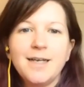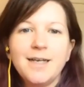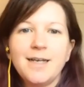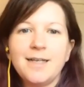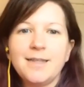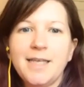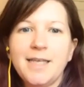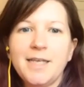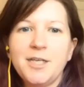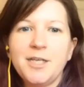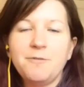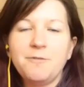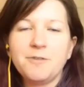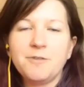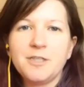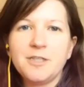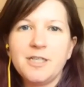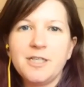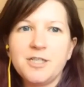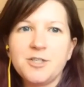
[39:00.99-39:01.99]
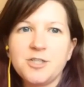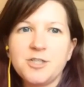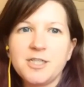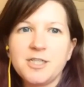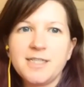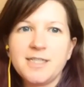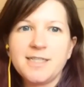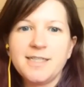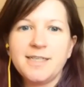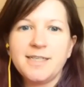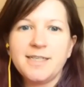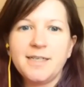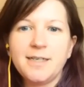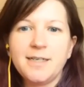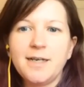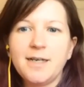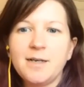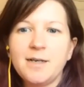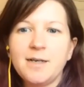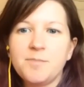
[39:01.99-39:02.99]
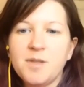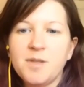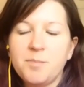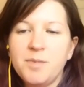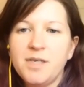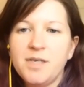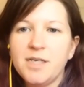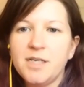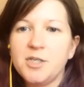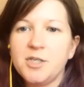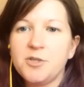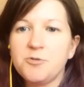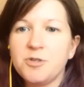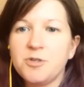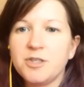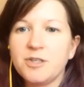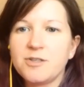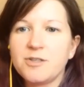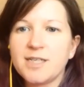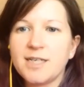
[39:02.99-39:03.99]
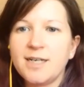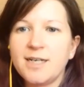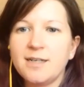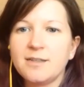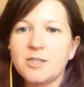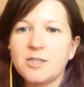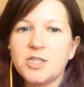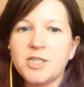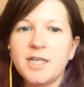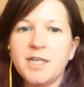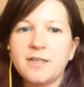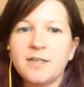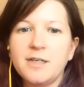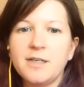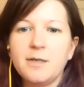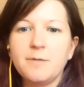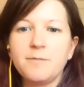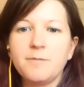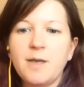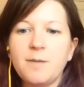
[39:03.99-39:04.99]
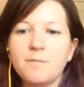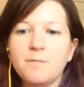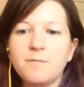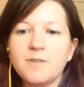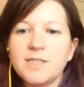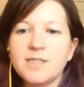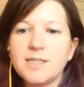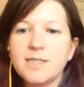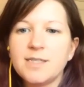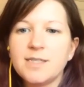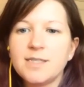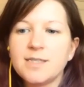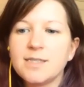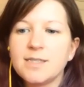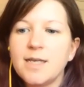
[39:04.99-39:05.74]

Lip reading: And you for your interest in the PAU neuropsychology area of emphasis.